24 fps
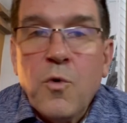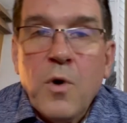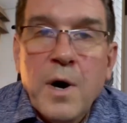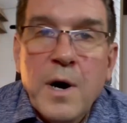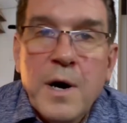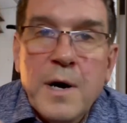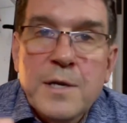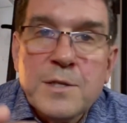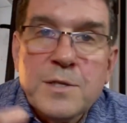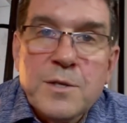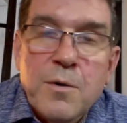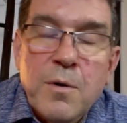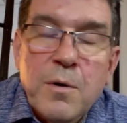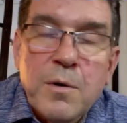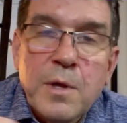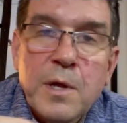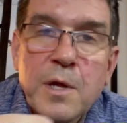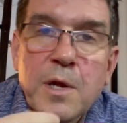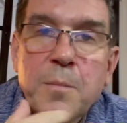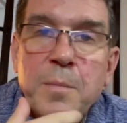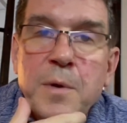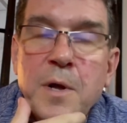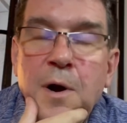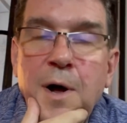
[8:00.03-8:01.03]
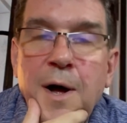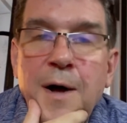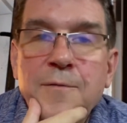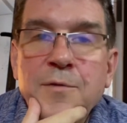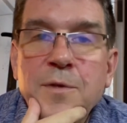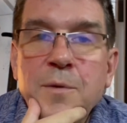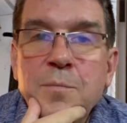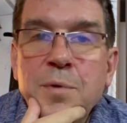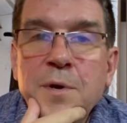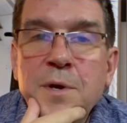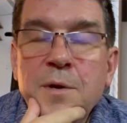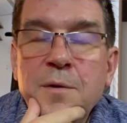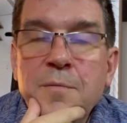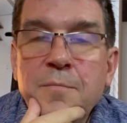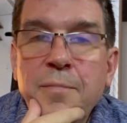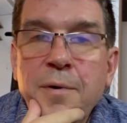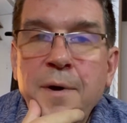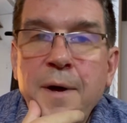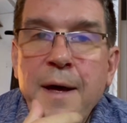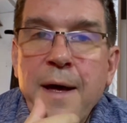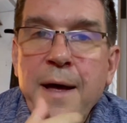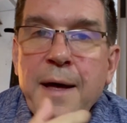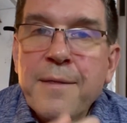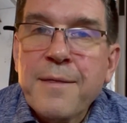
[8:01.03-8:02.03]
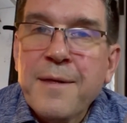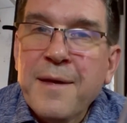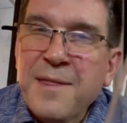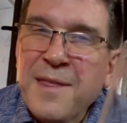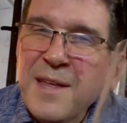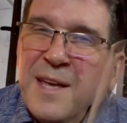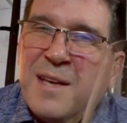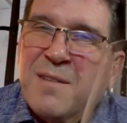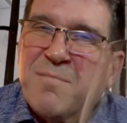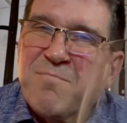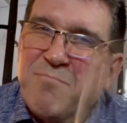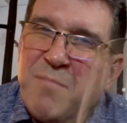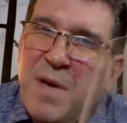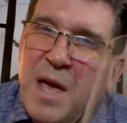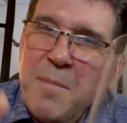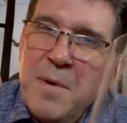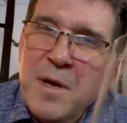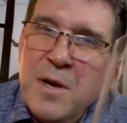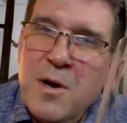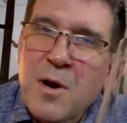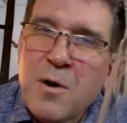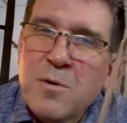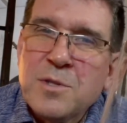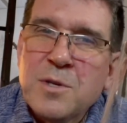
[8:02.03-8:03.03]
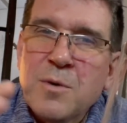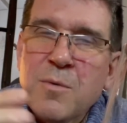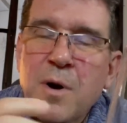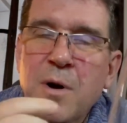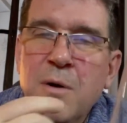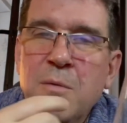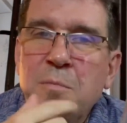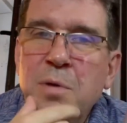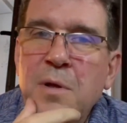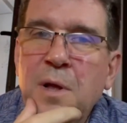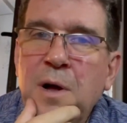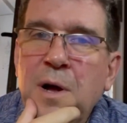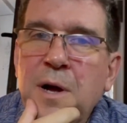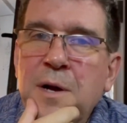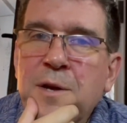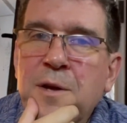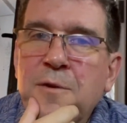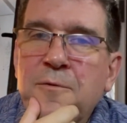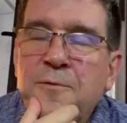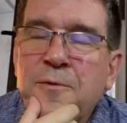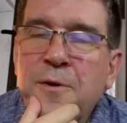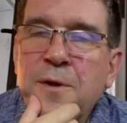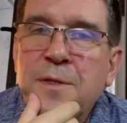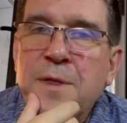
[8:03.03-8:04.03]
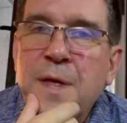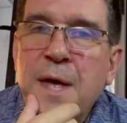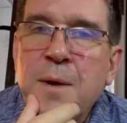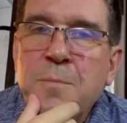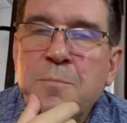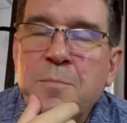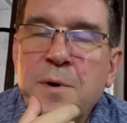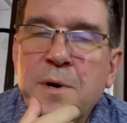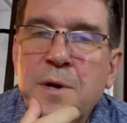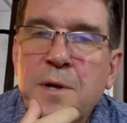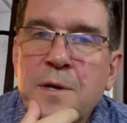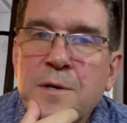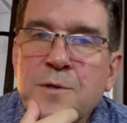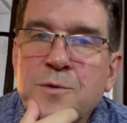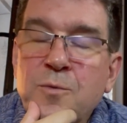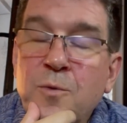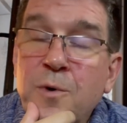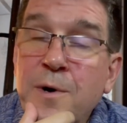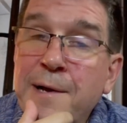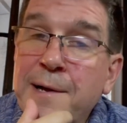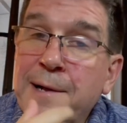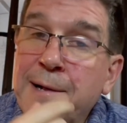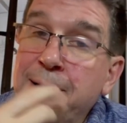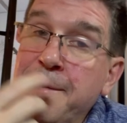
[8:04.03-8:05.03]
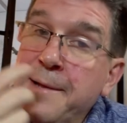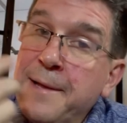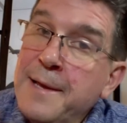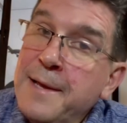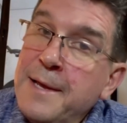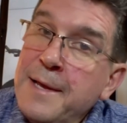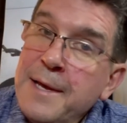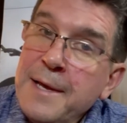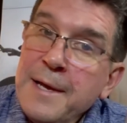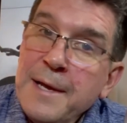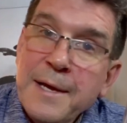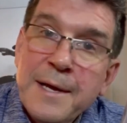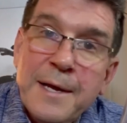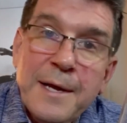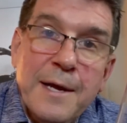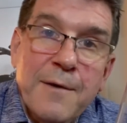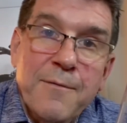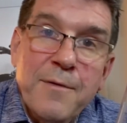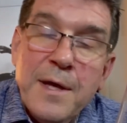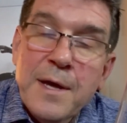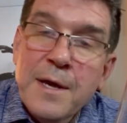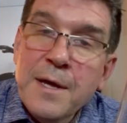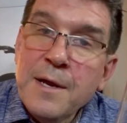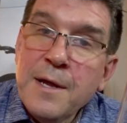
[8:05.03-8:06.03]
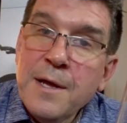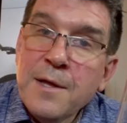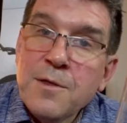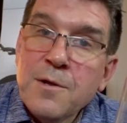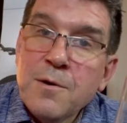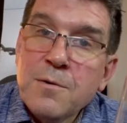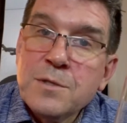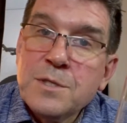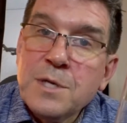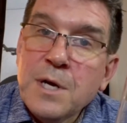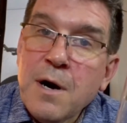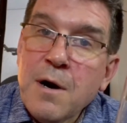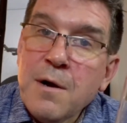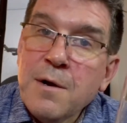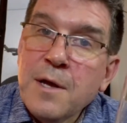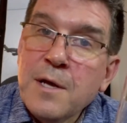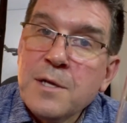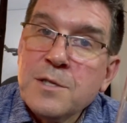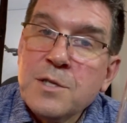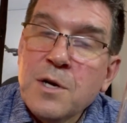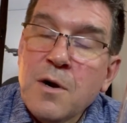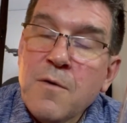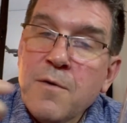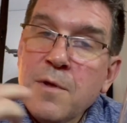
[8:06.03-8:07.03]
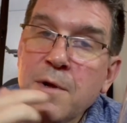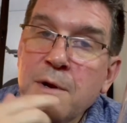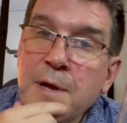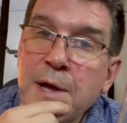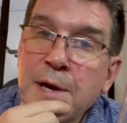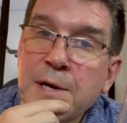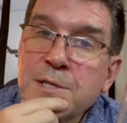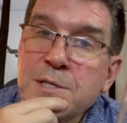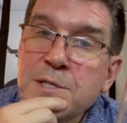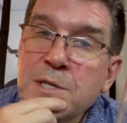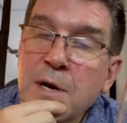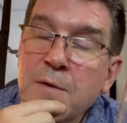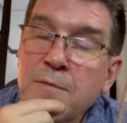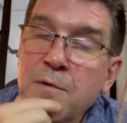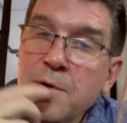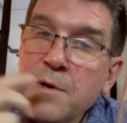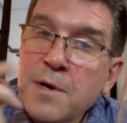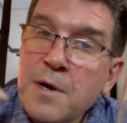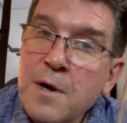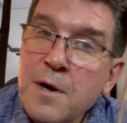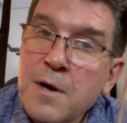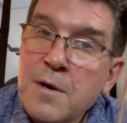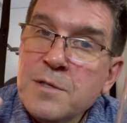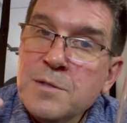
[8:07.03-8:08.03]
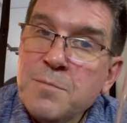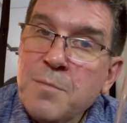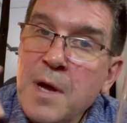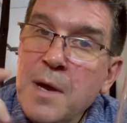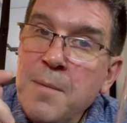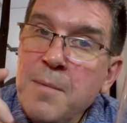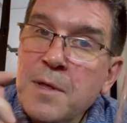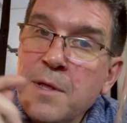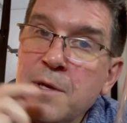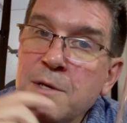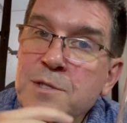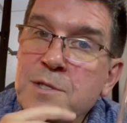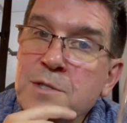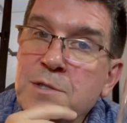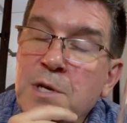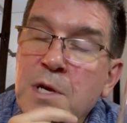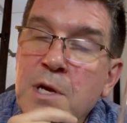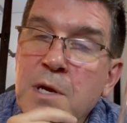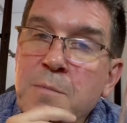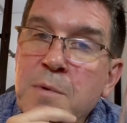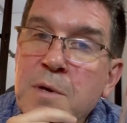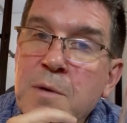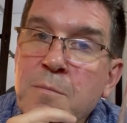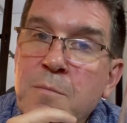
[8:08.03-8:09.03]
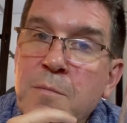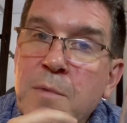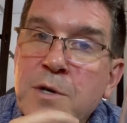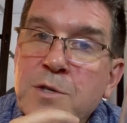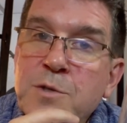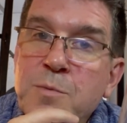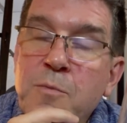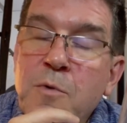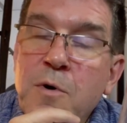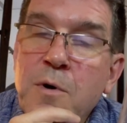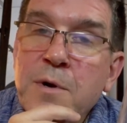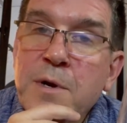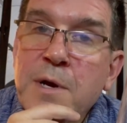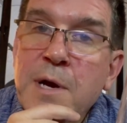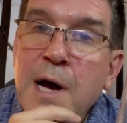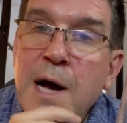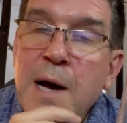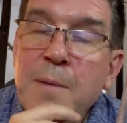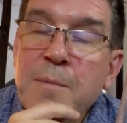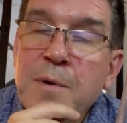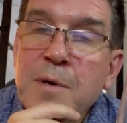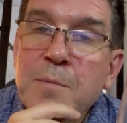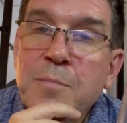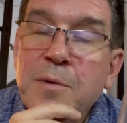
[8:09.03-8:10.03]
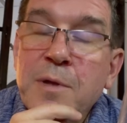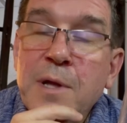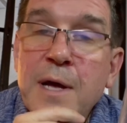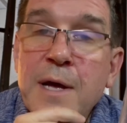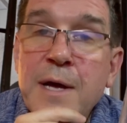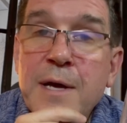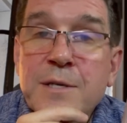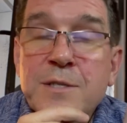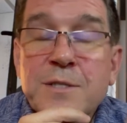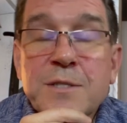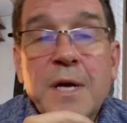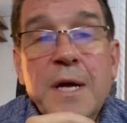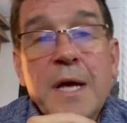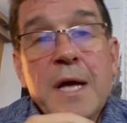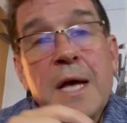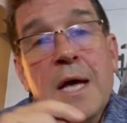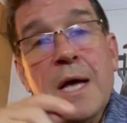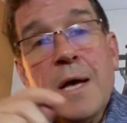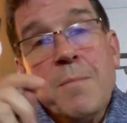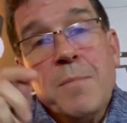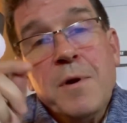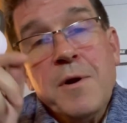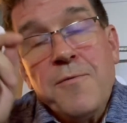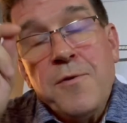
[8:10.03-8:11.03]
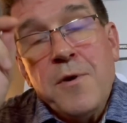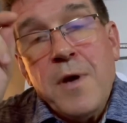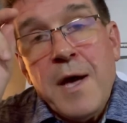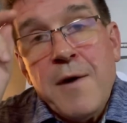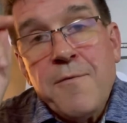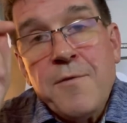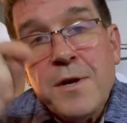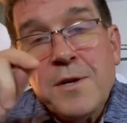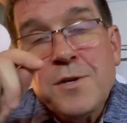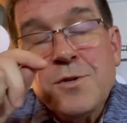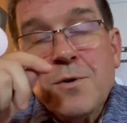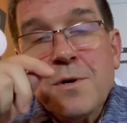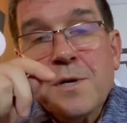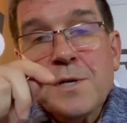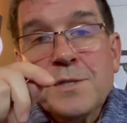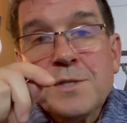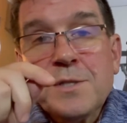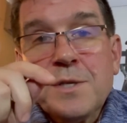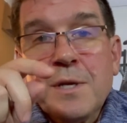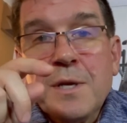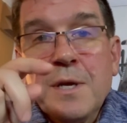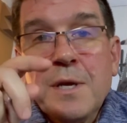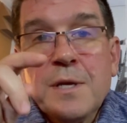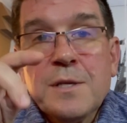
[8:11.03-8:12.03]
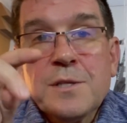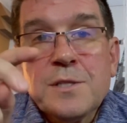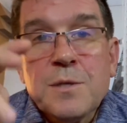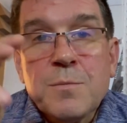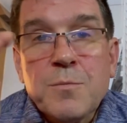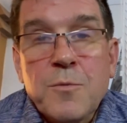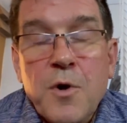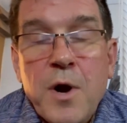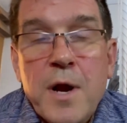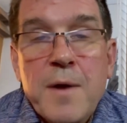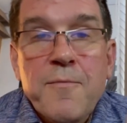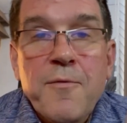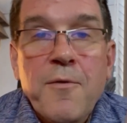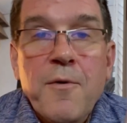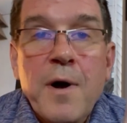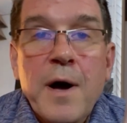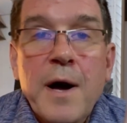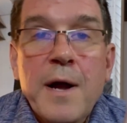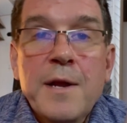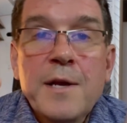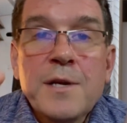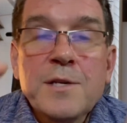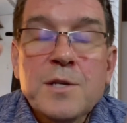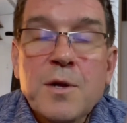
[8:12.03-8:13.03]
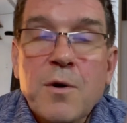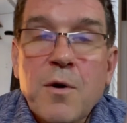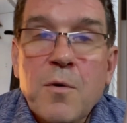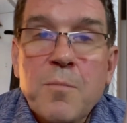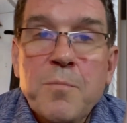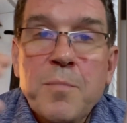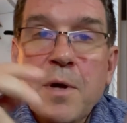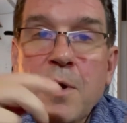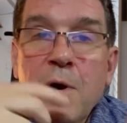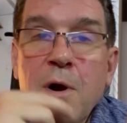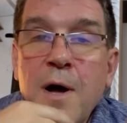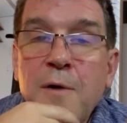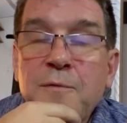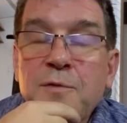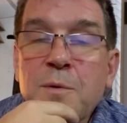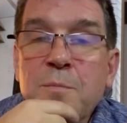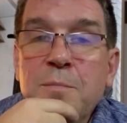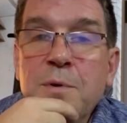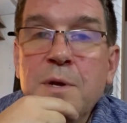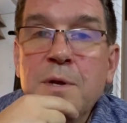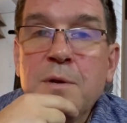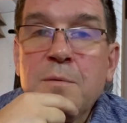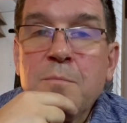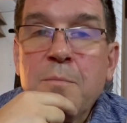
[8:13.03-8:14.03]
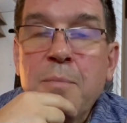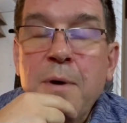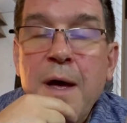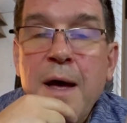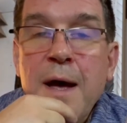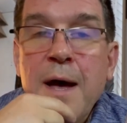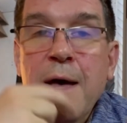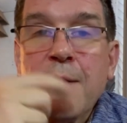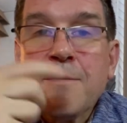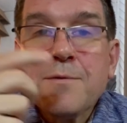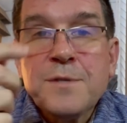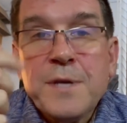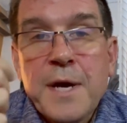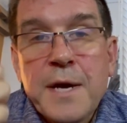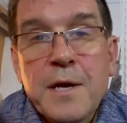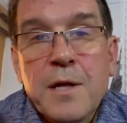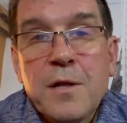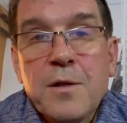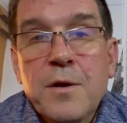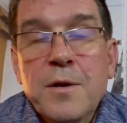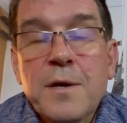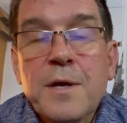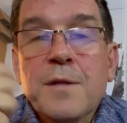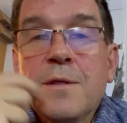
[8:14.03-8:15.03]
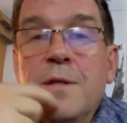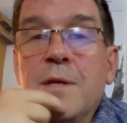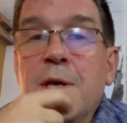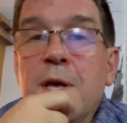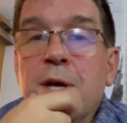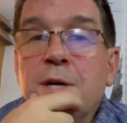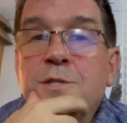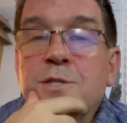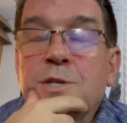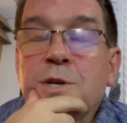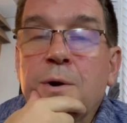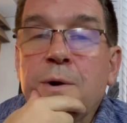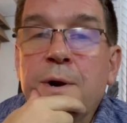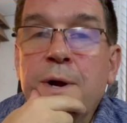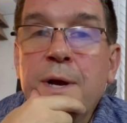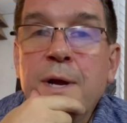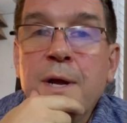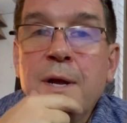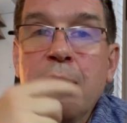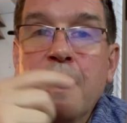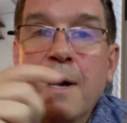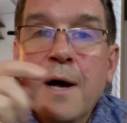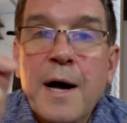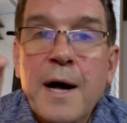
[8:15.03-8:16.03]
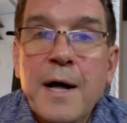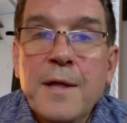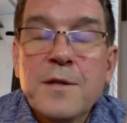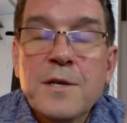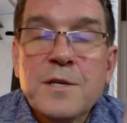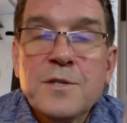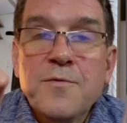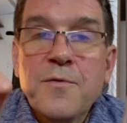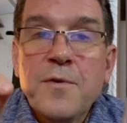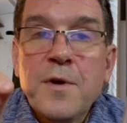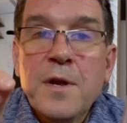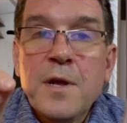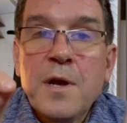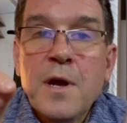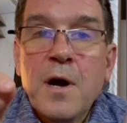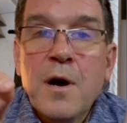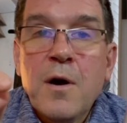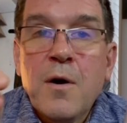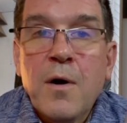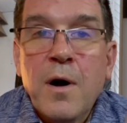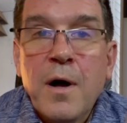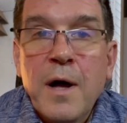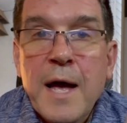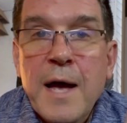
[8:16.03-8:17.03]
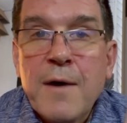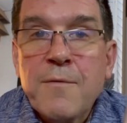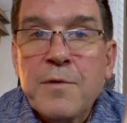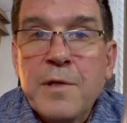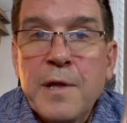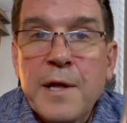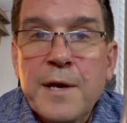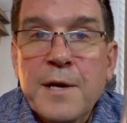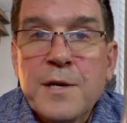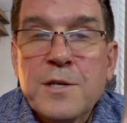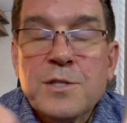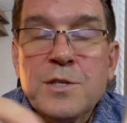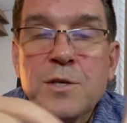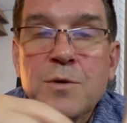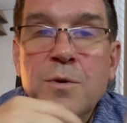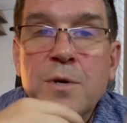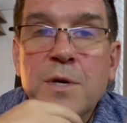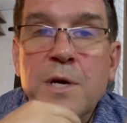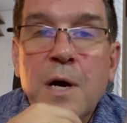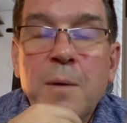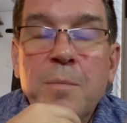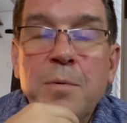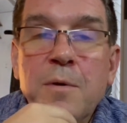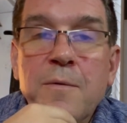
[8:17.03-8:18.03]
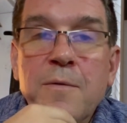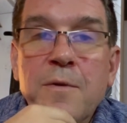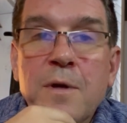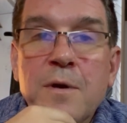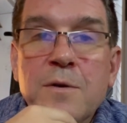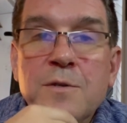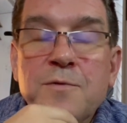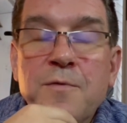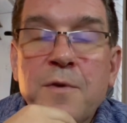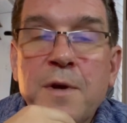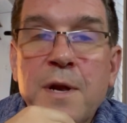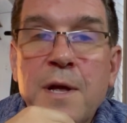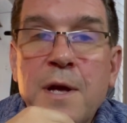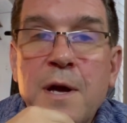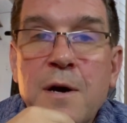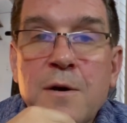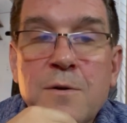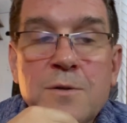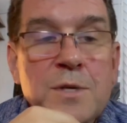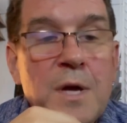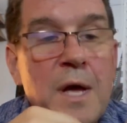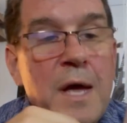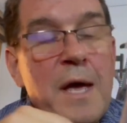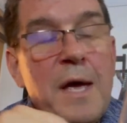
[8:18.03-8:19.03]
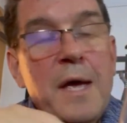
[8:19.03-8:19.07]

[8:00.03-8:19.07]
wines that are a little bit off the beaten path. I think maybe Cotes du Rhone Blanc can fit that bill as well. If they can hit their targets over the next several years, maybe this is going to be much more commonplace. But if you have interest in some grape varieties that are a bit off the beaten path, take a look at the end screen on this video. I'll have links to a couple of those videos.